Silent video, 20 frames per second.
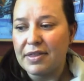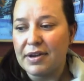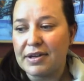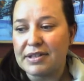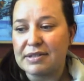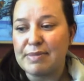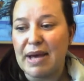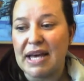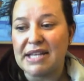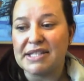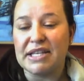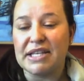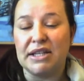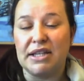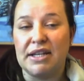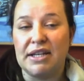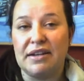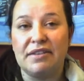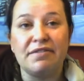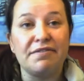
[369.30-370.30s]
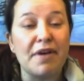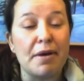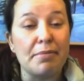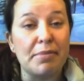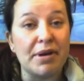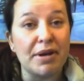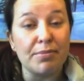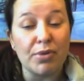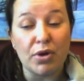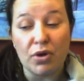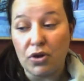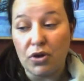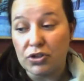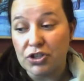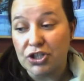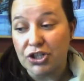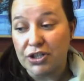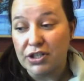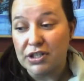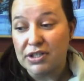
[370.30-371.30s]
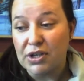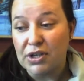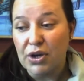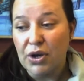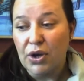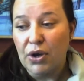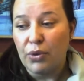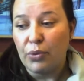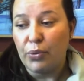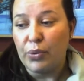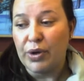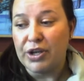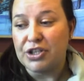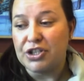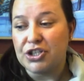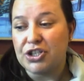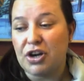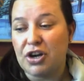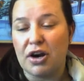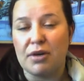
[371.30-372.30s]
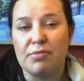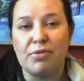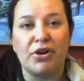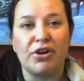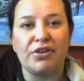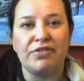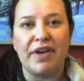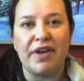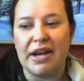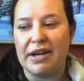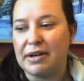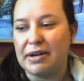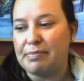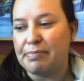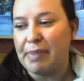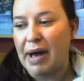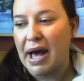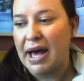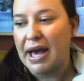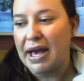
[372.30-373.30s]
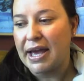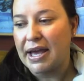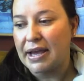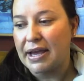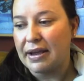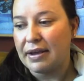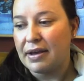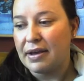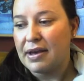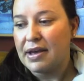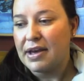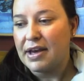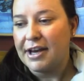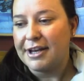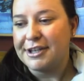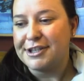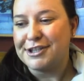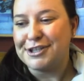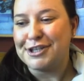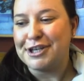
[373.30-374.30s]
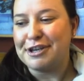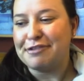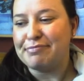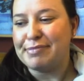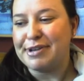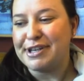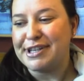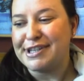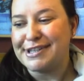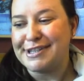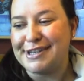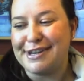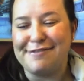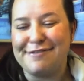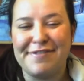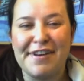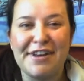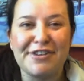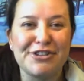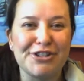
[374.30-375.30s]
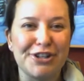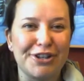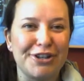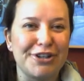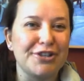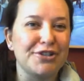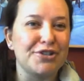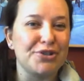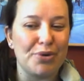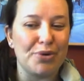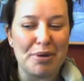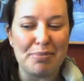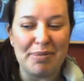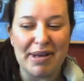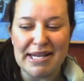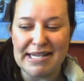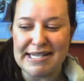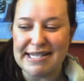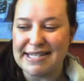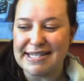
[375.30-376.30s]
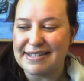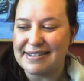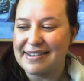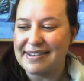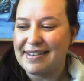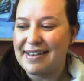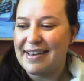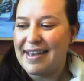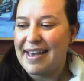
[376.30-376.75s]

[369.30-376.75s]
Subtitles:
There's masculine and feminine cultures, which are motivated by achievement, adventure, and enjoyment.